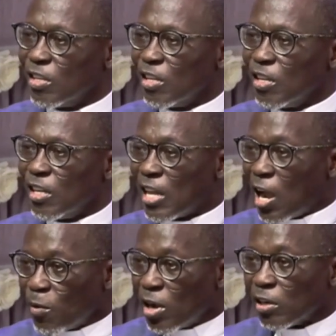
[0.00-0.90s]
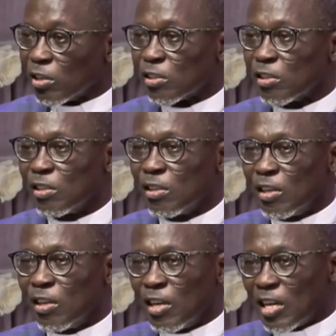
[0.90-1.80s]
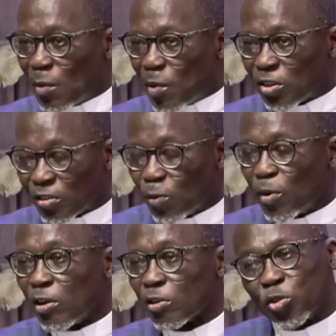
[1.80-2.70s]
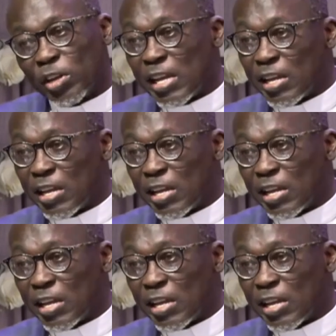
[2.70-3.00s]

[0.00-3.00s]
in our world, in our part of the world today.